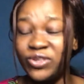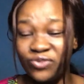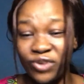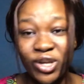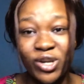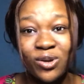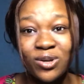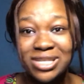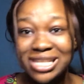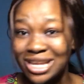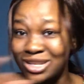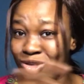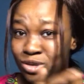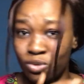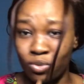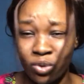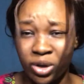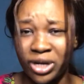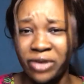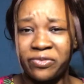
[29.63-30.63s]
videos are
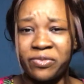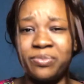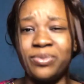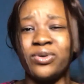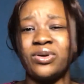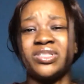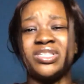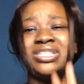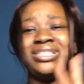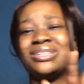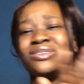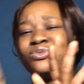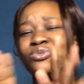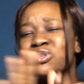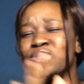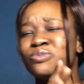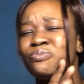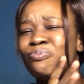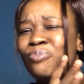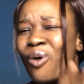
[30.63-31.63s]
so wonderful because it deals
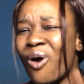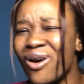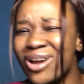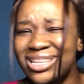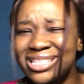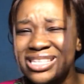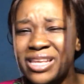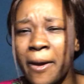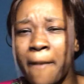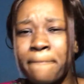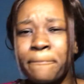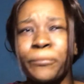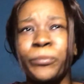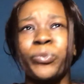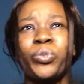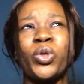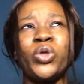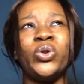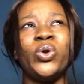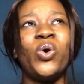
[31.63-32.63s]
with sports,
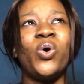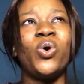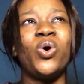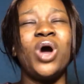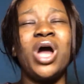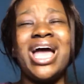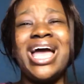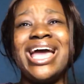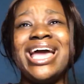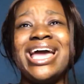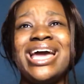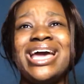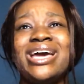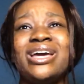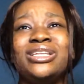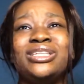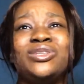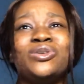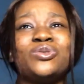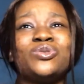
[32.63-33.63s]
you know,
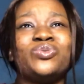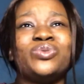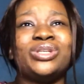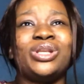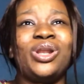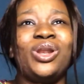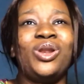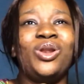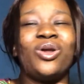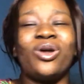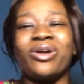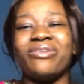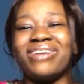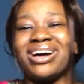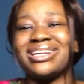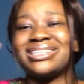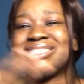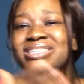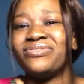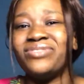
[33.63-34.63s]
deals with a lot of
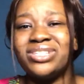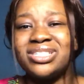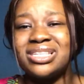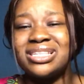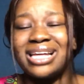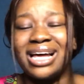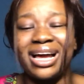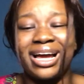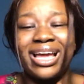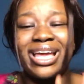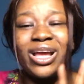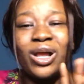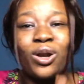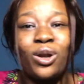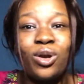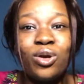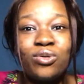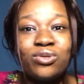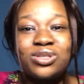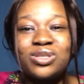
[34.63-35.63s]
activities that
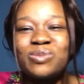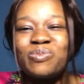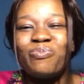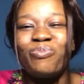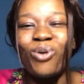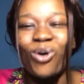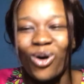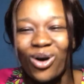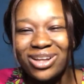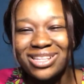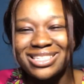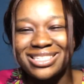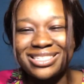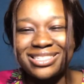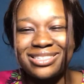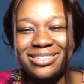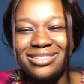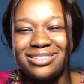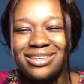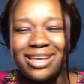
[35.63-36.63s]
include
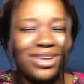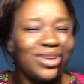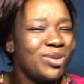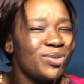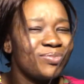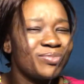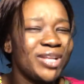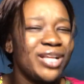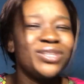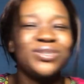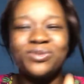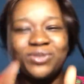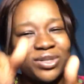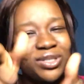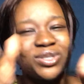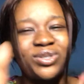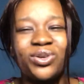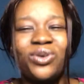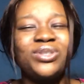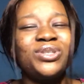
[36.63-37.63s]
sports. You
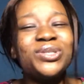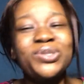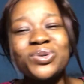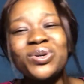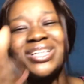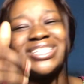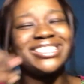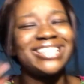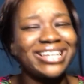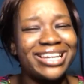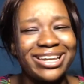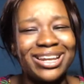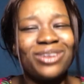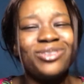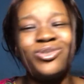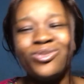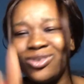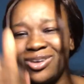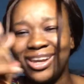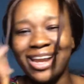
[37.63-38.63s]
just go and check it out.
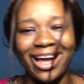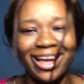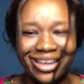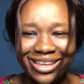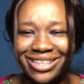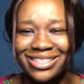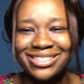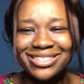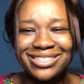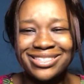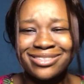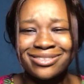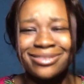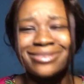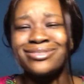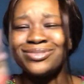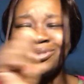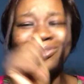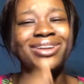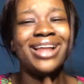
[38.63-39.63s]
You like it,
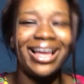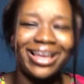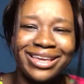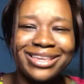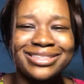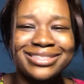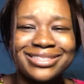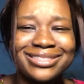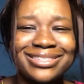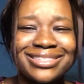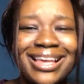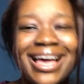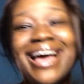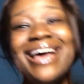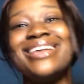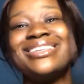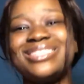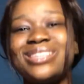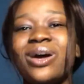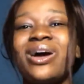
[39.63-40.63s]
you like
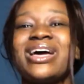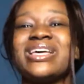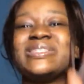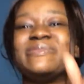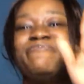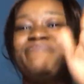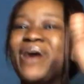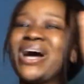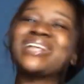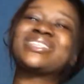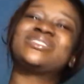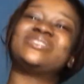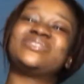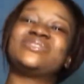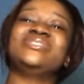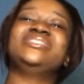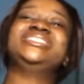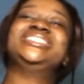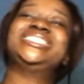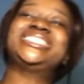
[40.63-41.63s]
it. So guys, back to
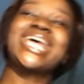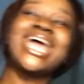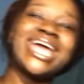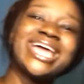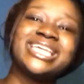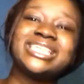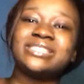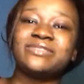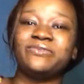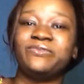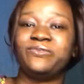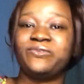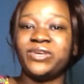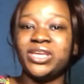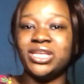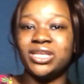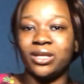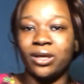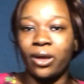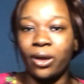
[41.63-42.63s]
today's
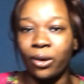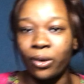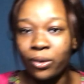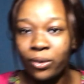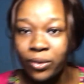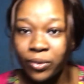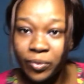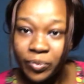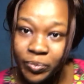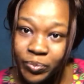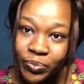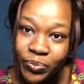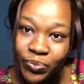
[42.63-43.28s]
video.